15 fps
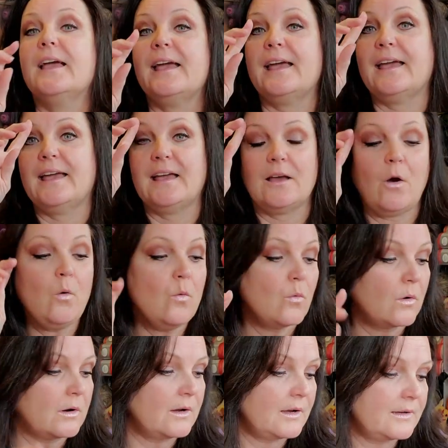And,
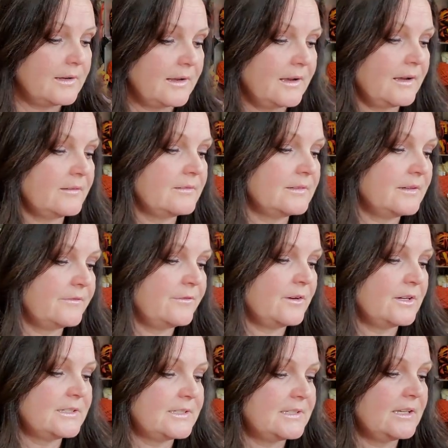oh, I
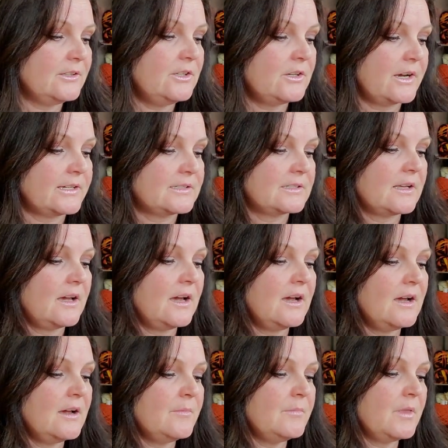forgot to tell you guys.
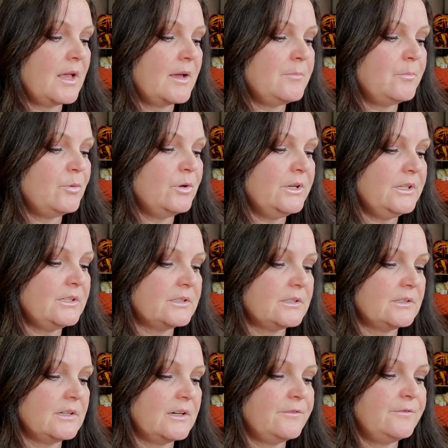Um, I put
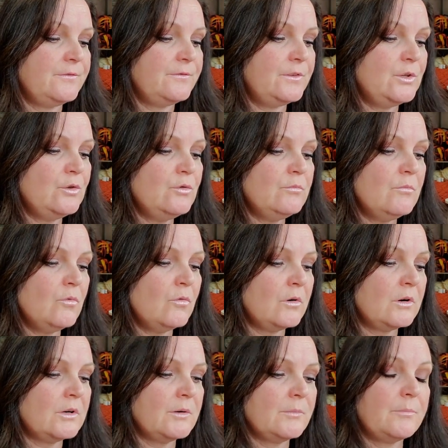a few
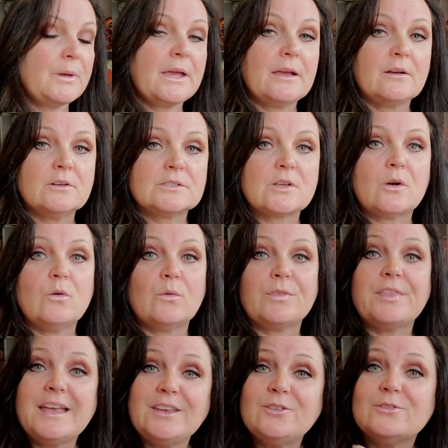more pairs. Oh,
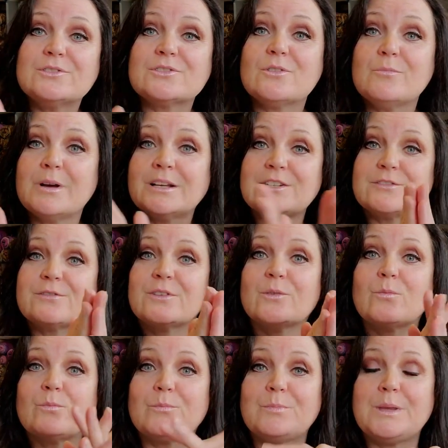thank you so much for
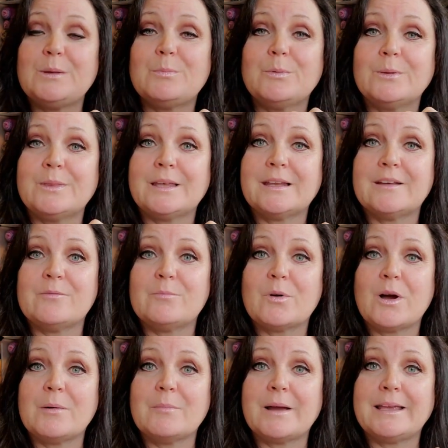the people that have
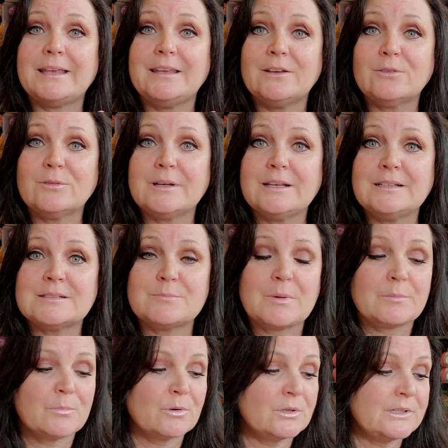bought my earrings, my
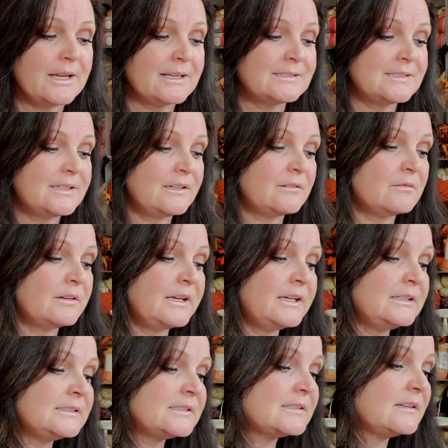bird nest
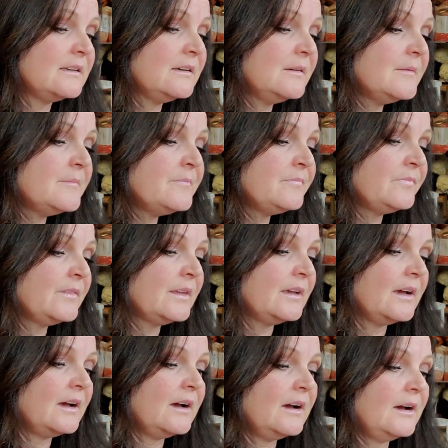earrings.
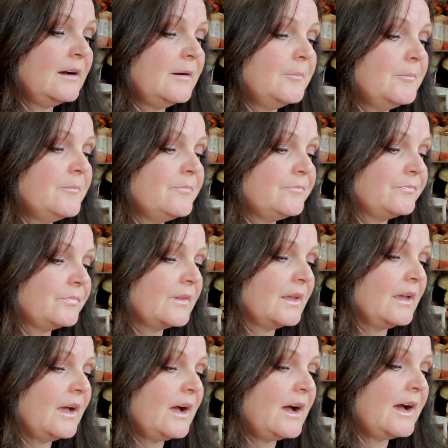Um,
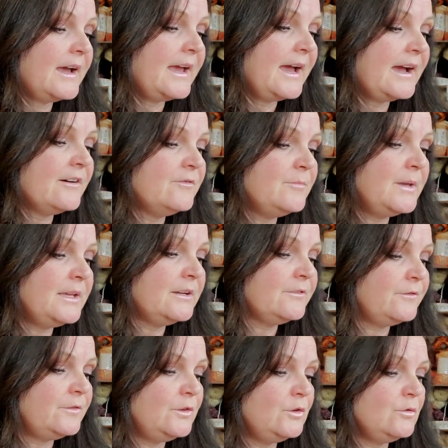I have made a
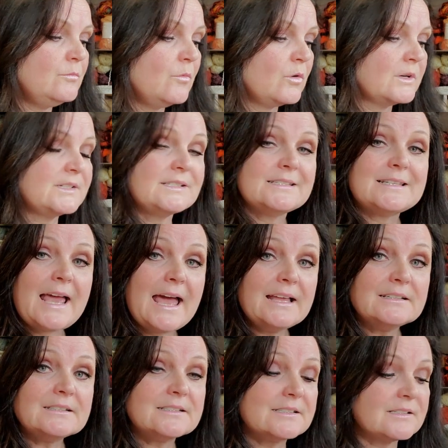few more
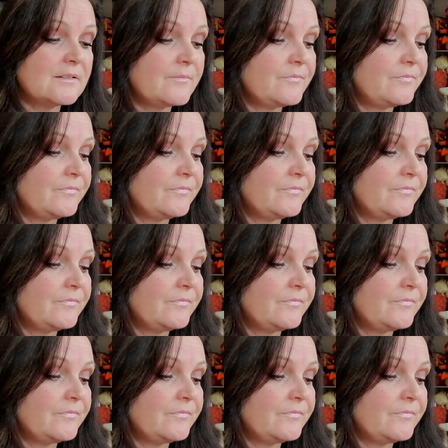sets.